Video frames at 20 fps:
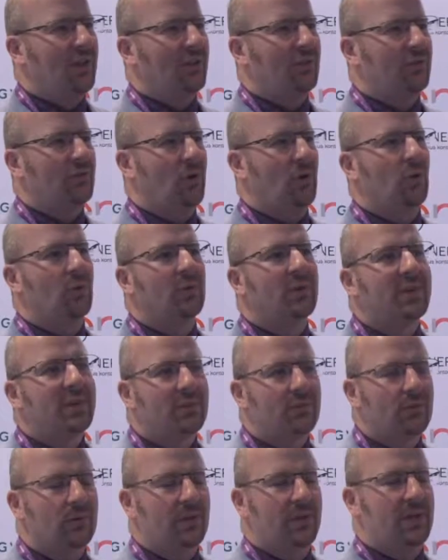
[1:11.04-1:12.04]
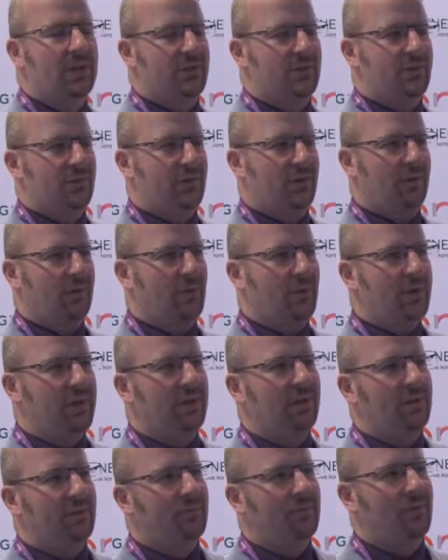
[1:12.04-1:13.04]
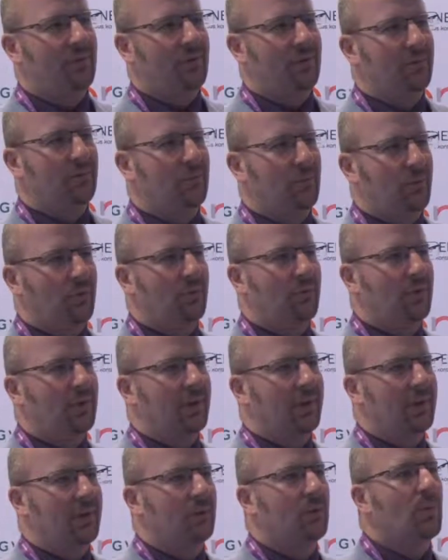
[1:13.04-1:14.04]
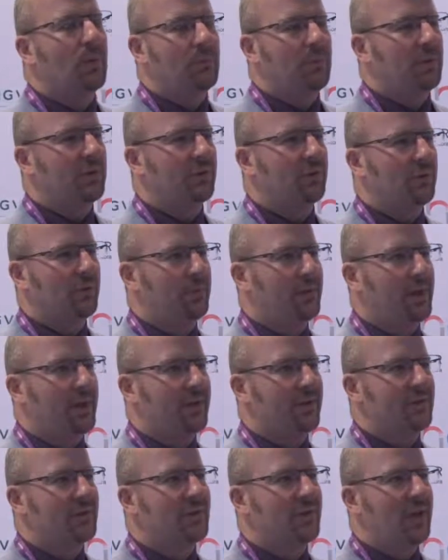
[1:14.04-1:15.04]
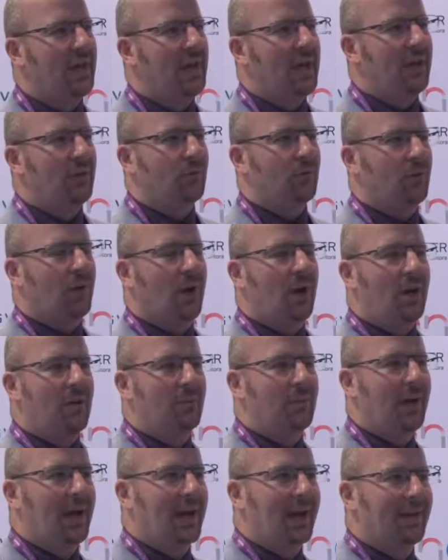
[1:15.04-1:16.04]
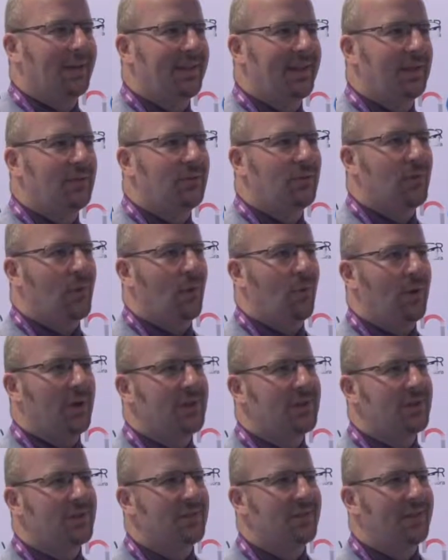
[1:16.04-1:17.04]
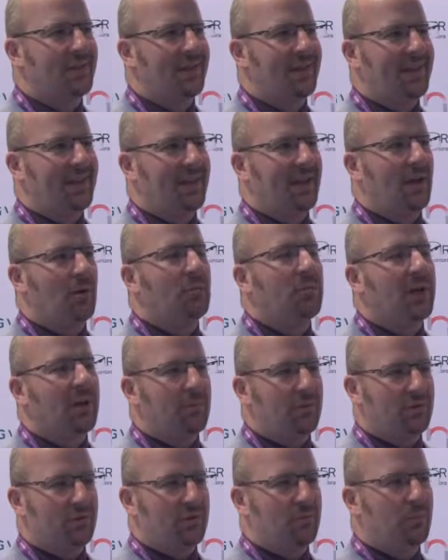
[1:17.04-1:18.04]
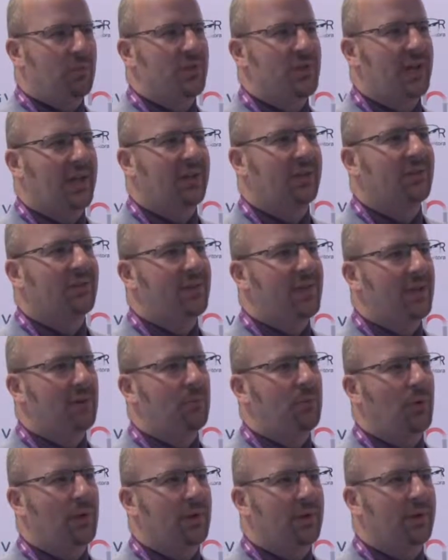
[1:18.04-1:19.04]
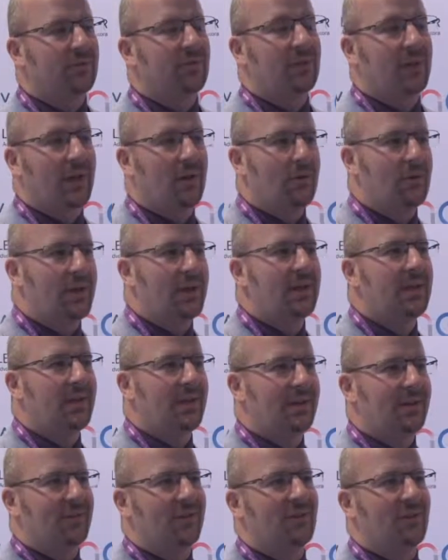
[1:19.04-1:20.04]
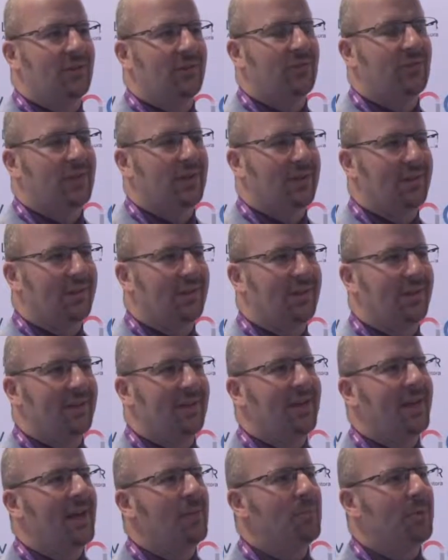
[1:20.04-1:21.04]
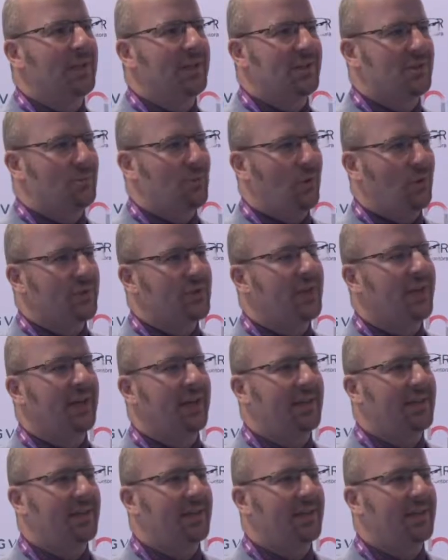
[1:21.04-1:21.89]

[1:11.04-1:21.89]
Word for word: So these occasions are critical for uh, equipment suppliers to come and get to know us and be able to present their products and how they can assist in, in enabling small-scale